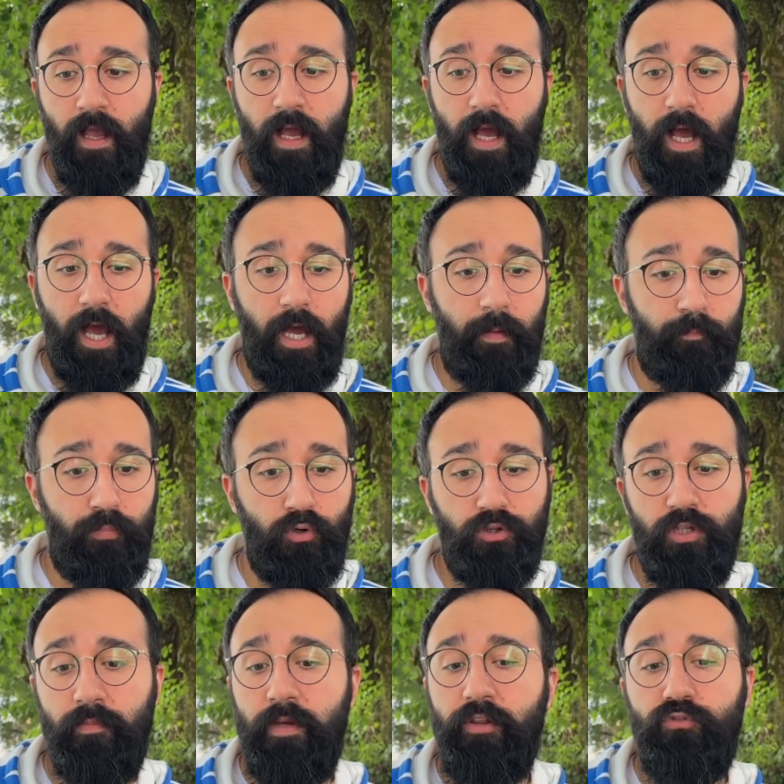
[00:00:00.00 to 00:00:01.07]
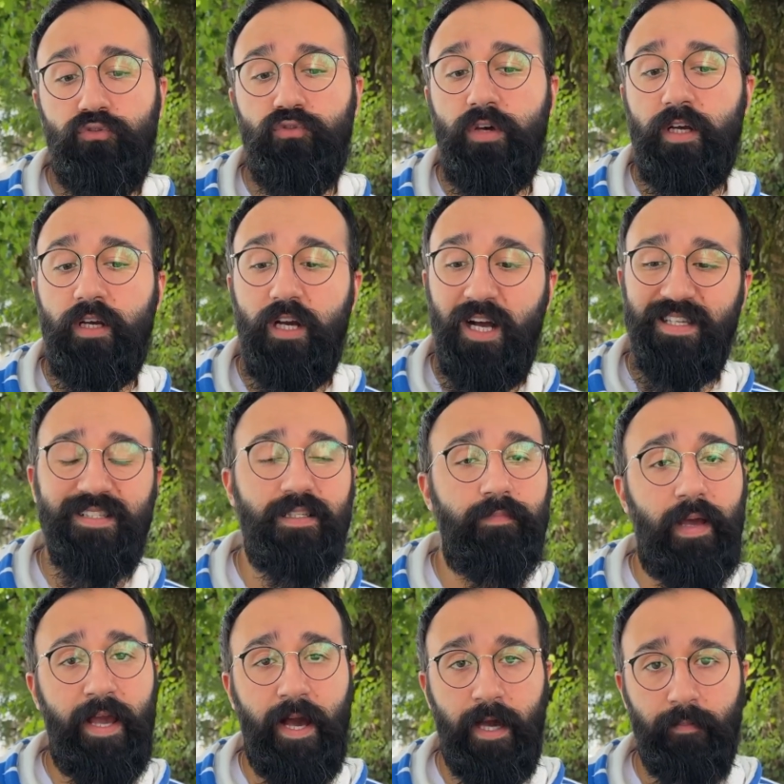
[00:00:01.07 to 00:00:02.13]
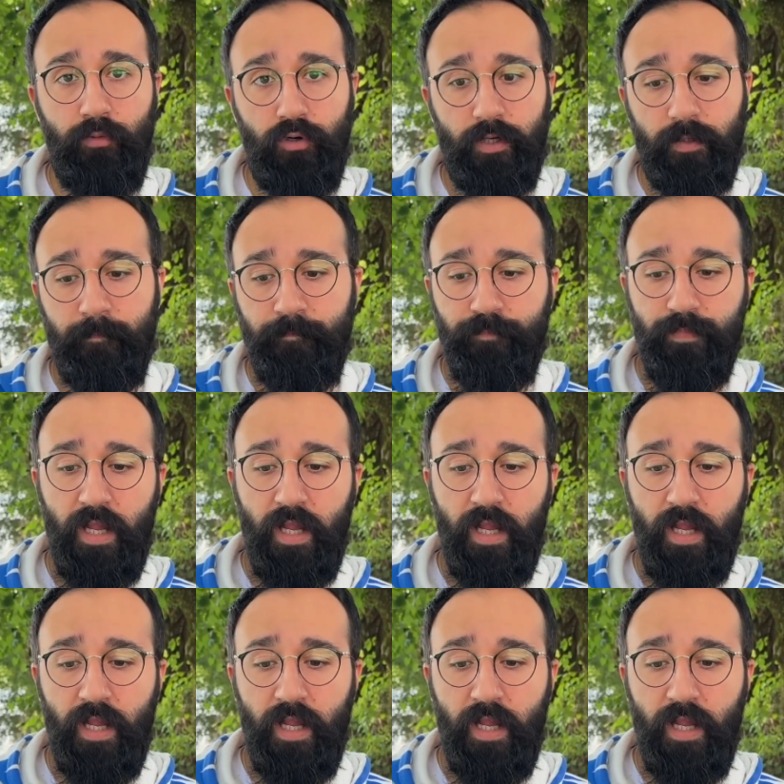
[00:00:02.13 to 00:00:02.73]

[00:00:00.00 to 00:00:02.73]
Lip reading: and put them into a custom AI model.